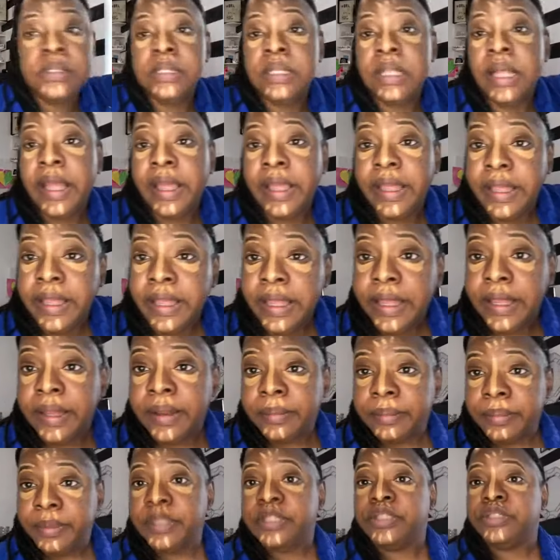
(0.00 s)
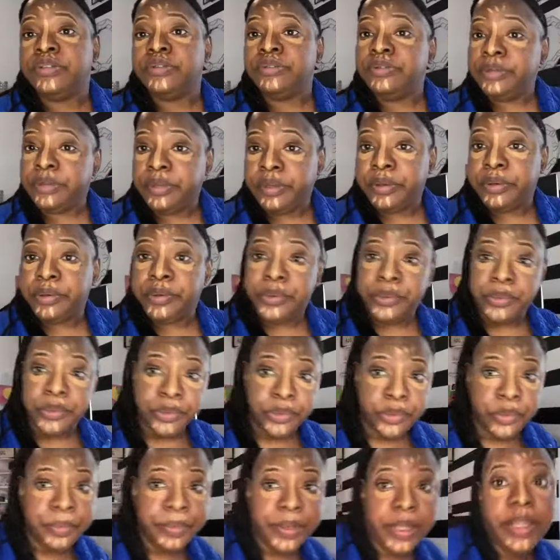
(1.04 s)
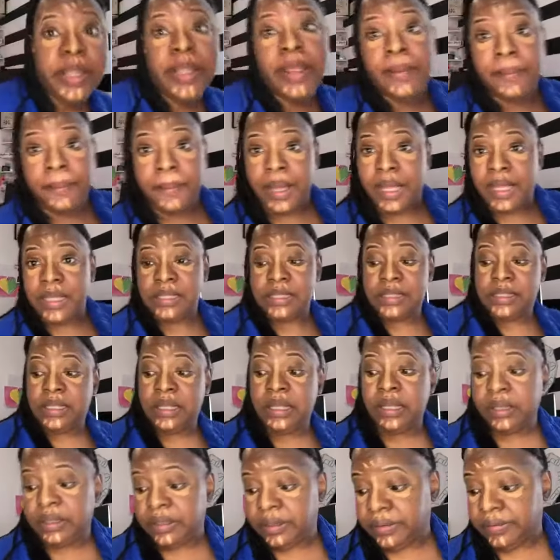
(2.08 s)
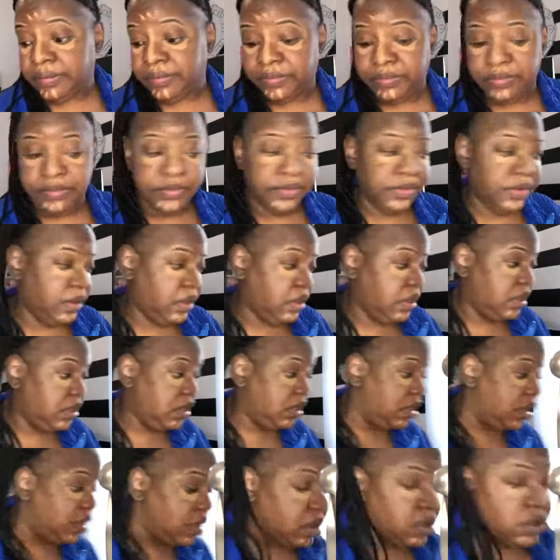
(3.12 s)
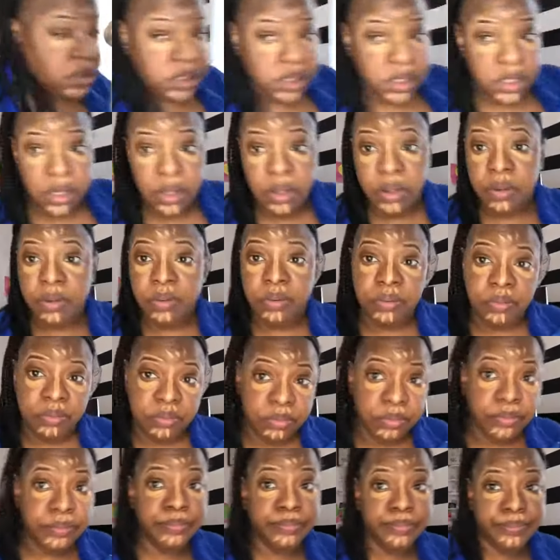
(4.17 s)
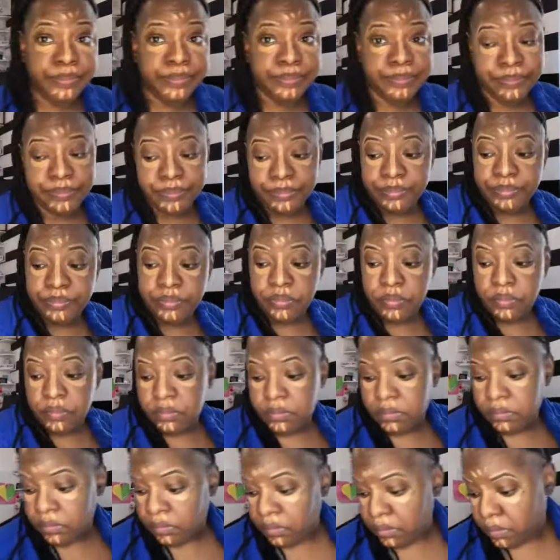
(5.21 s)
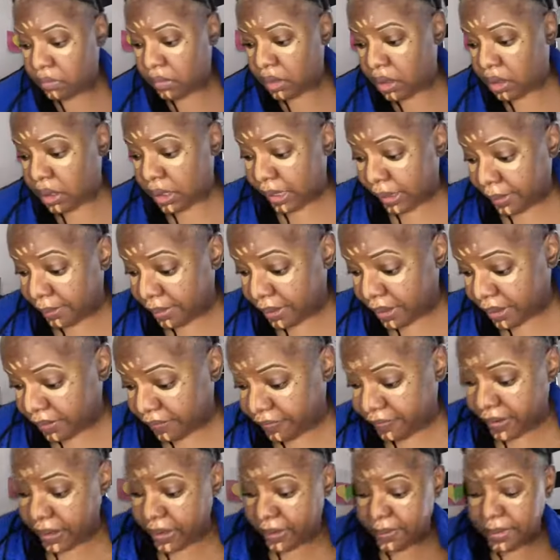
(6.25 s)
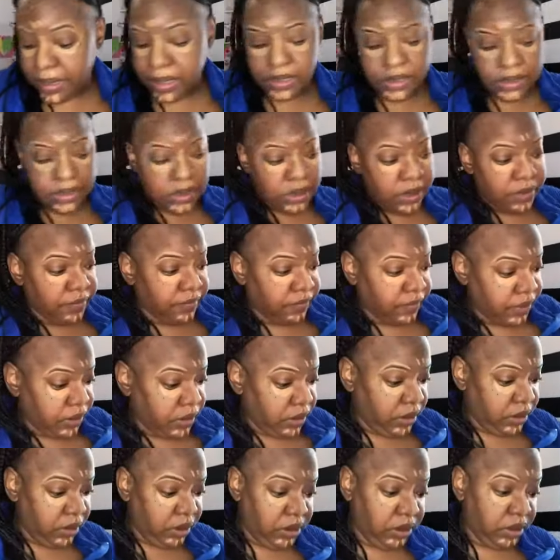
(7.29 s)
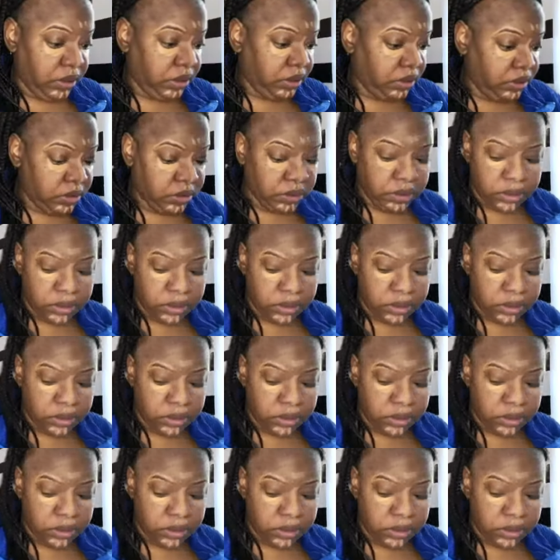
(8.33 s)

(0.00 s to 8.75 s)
not here, but you know who be in my stuff. So, hmm. I better find my stuff in here.